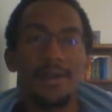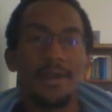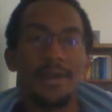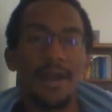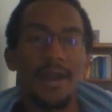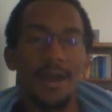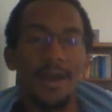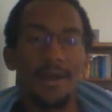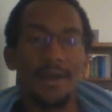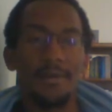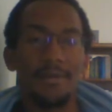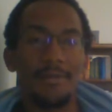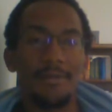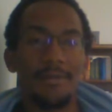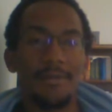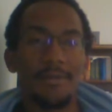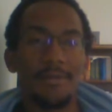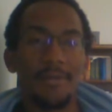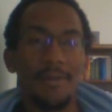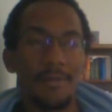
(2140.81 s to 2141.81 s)

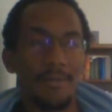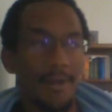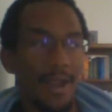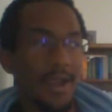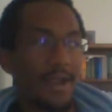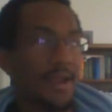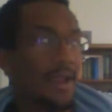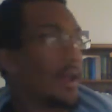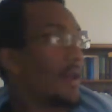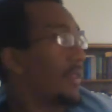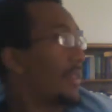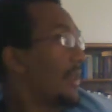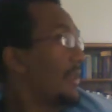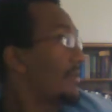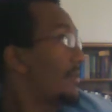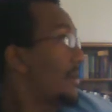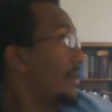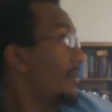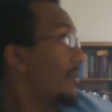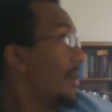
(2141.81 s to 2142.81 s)
but right now
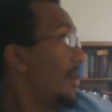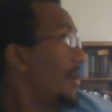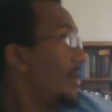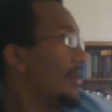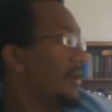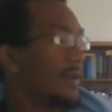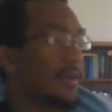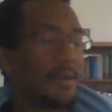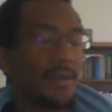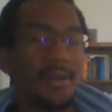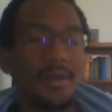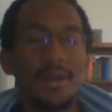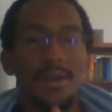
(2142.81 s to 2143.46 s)
that's what I'm calling it.